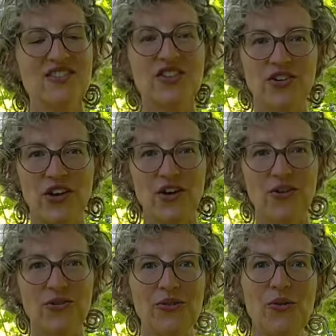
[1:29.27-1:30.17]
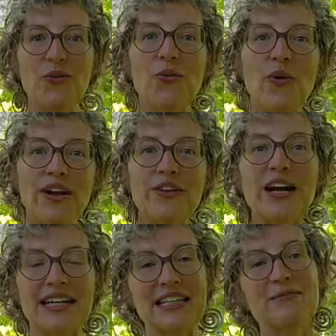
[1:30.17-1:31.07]
to know where
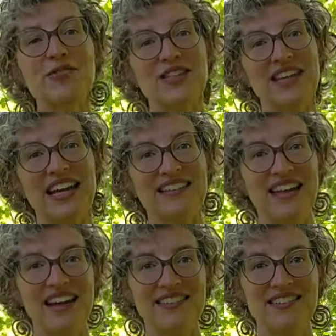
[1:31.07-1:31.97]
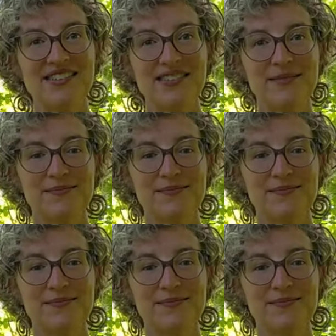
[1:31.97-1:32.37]
I am to land next.